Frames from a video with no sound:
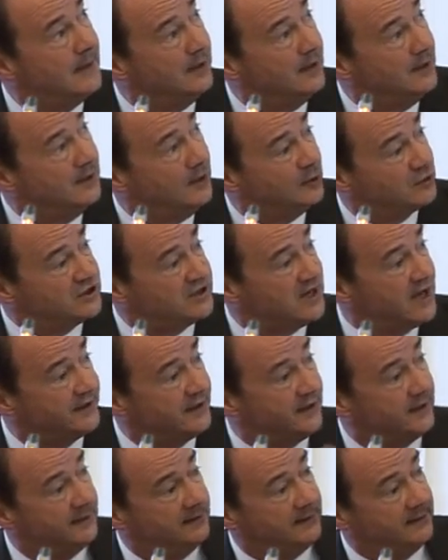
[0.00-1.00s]
Uh,
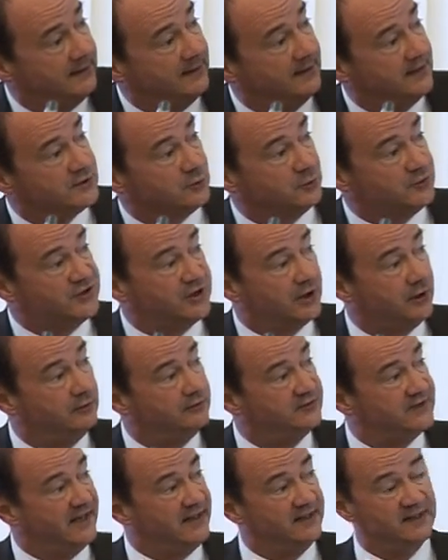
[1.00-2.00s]
Oksana has
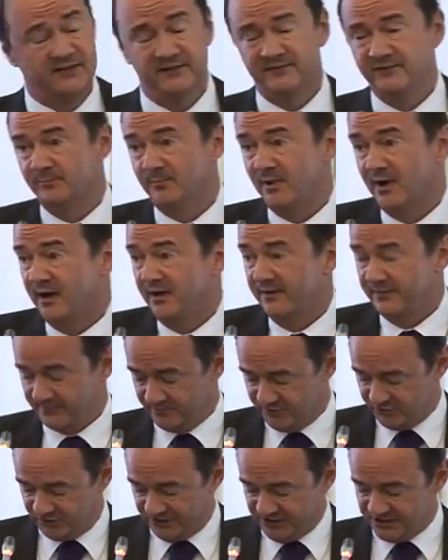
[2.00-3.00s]
also taken a different
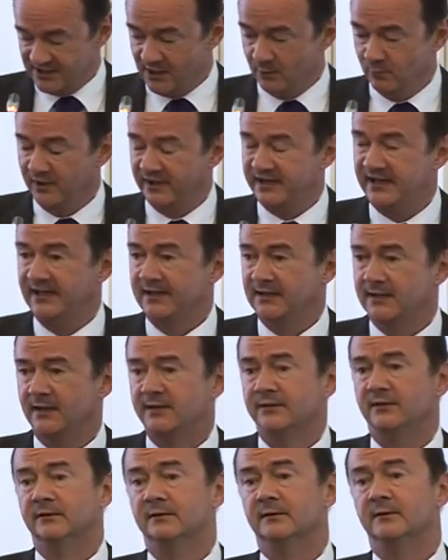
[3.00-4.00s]
path, and she's now working in
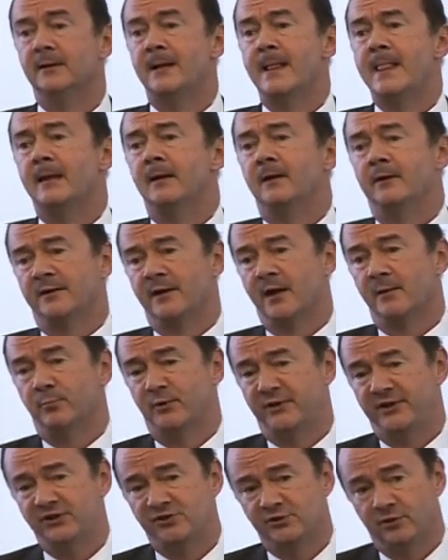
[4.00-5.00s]
London at our
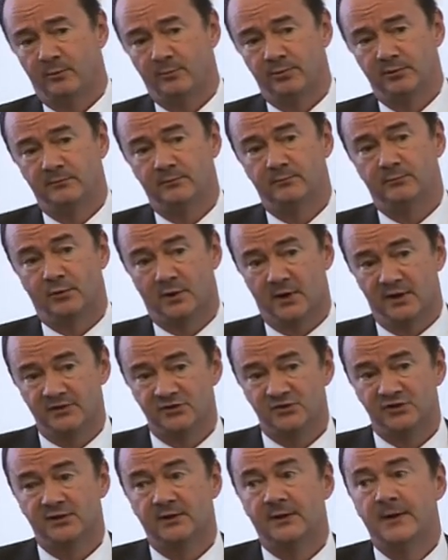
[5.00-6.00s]
Body Shop
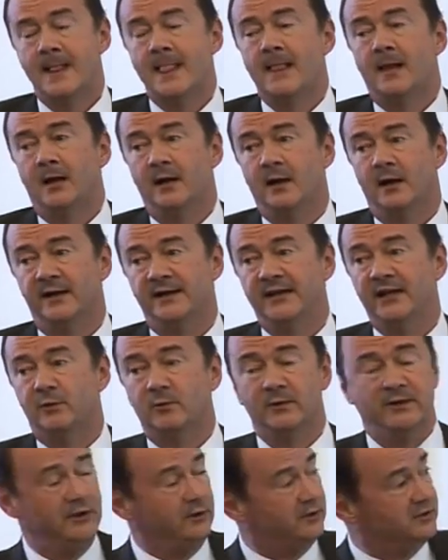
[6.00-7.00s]
branch. Uh, and
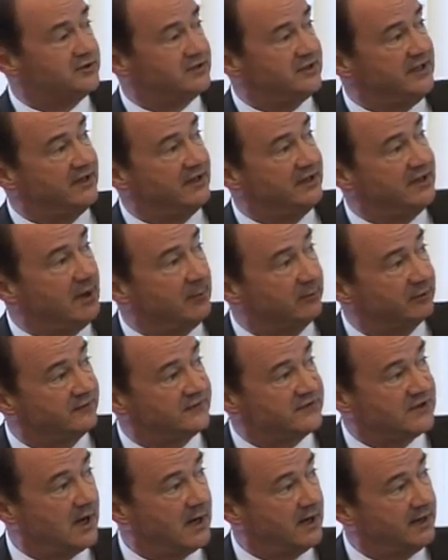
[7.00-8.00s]
equally, you can see the number
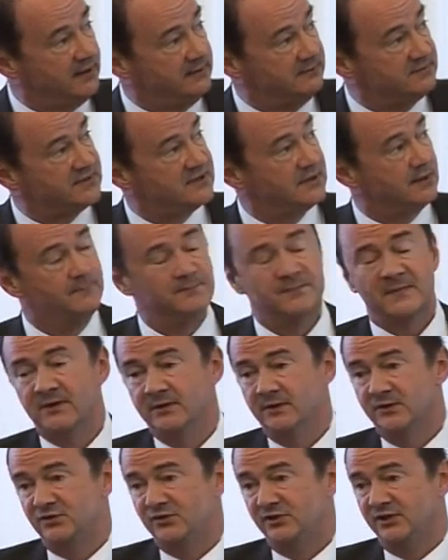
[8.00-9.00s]
of times
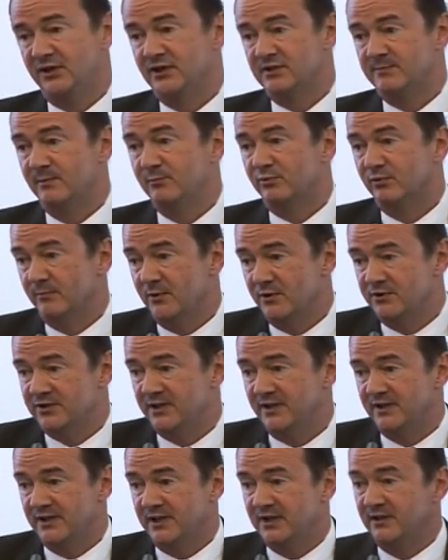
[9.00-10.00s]
that she has been
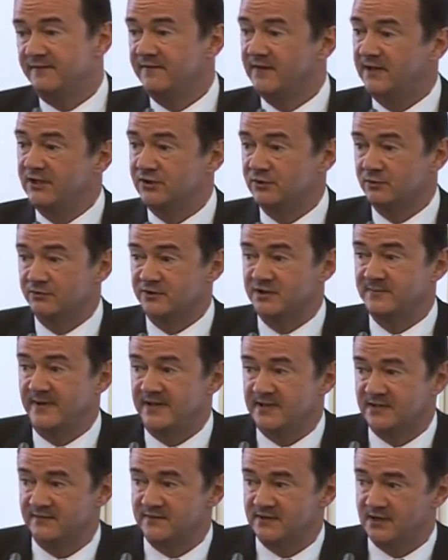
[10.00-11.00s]
promoted in a fairly short
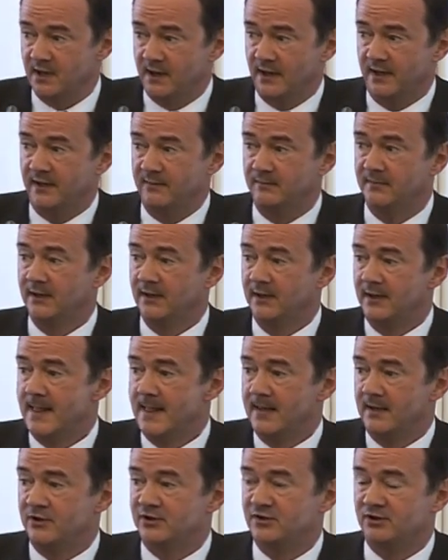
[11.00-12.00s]
space of time
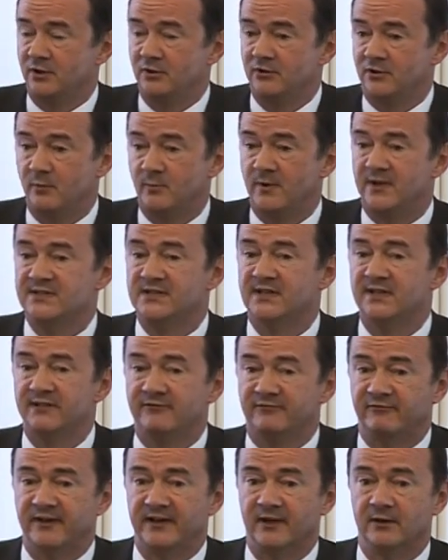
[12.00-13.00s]
has showed that we're
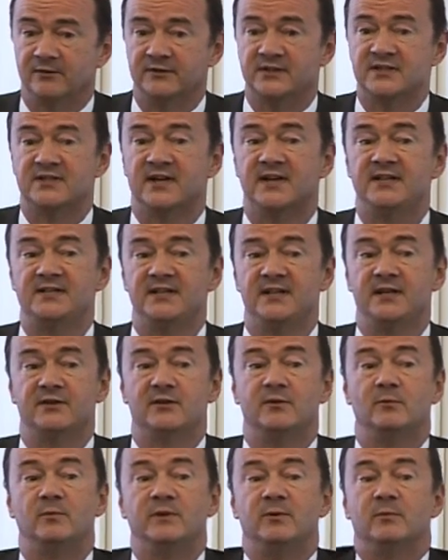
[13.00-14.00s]
delivering on this idea
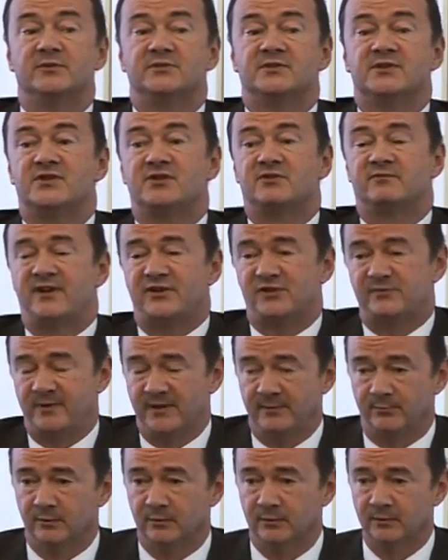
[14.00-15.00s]
that we want to stretch
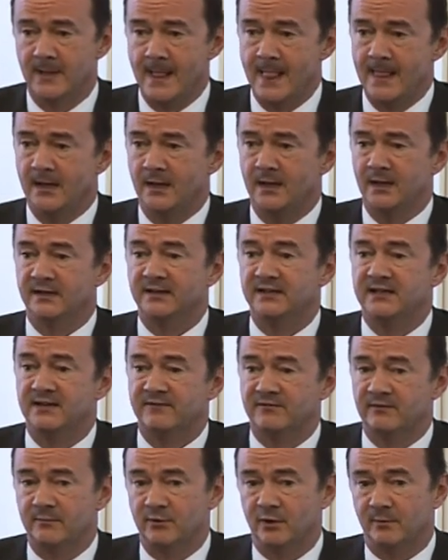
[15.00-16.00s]
people and
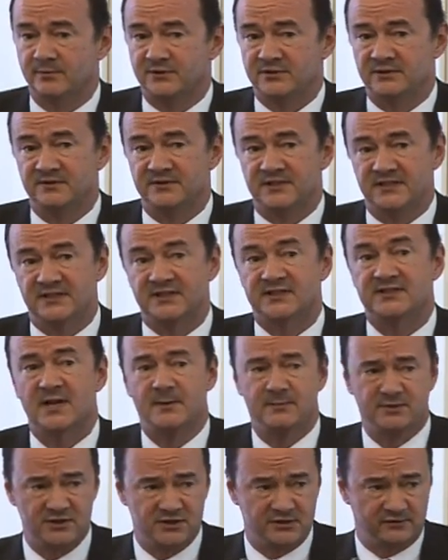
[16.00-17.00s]
give them the opportunity to
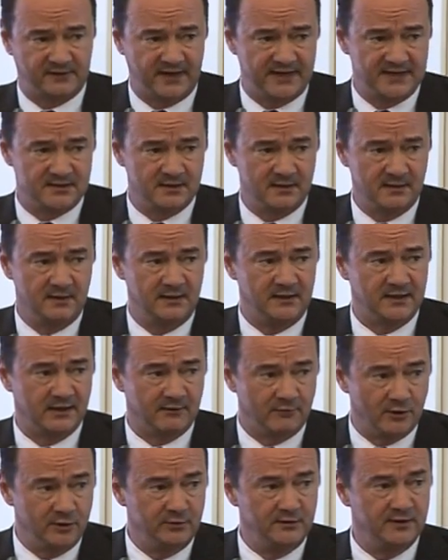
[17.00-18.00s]
demonstrate
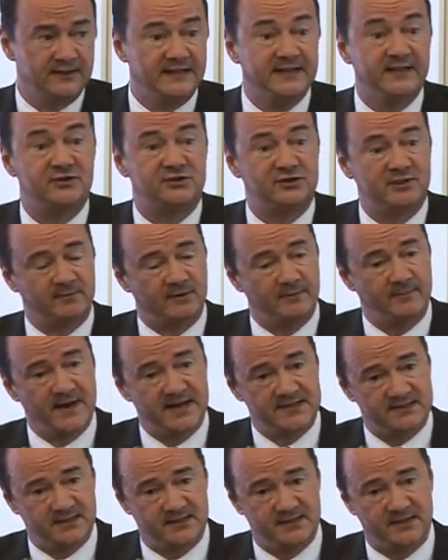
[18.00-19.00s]
their own leadership
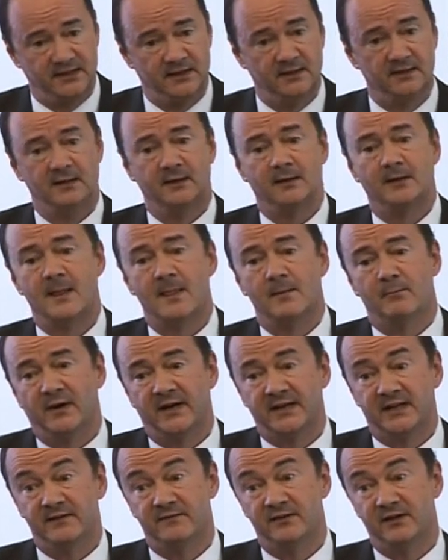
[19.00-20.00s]
capacity
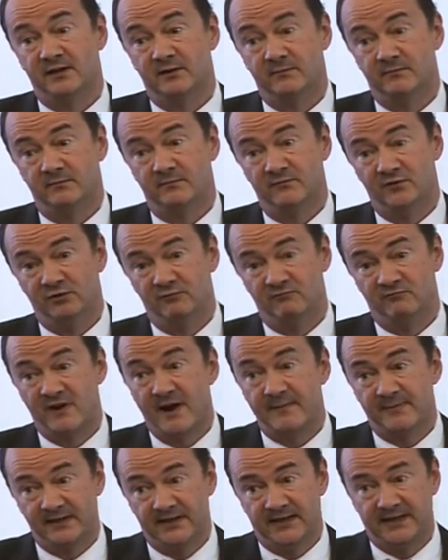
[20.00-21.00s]
by giving them
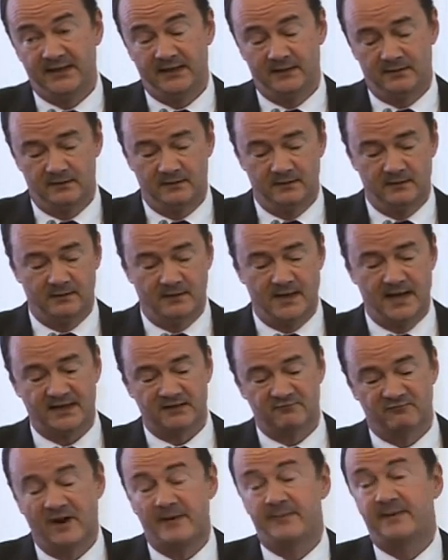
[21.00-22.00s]
rapidly,
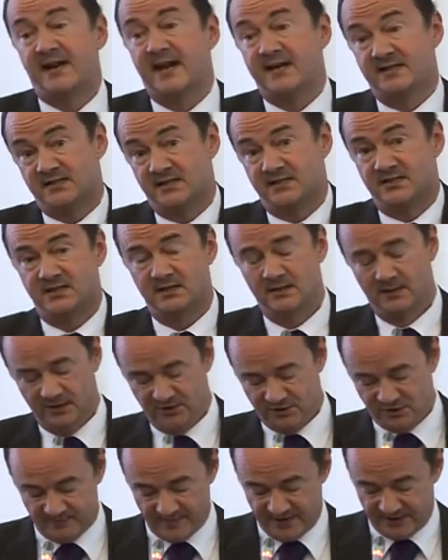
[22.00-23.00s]
rapid access
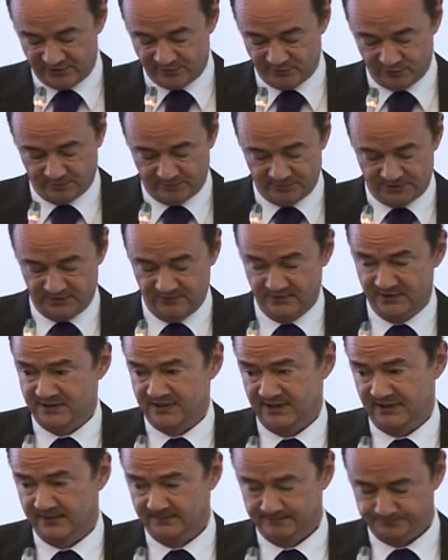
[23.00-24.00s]
to management
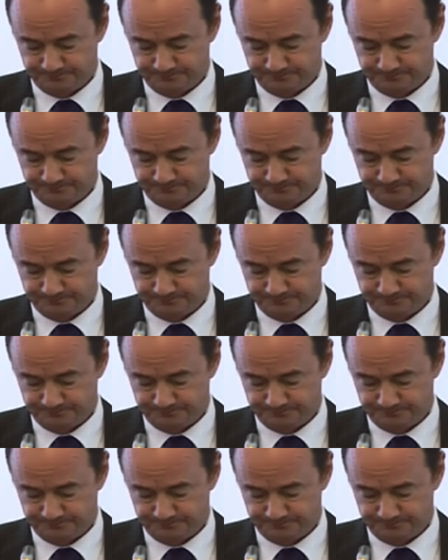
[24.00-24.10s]
opportunity.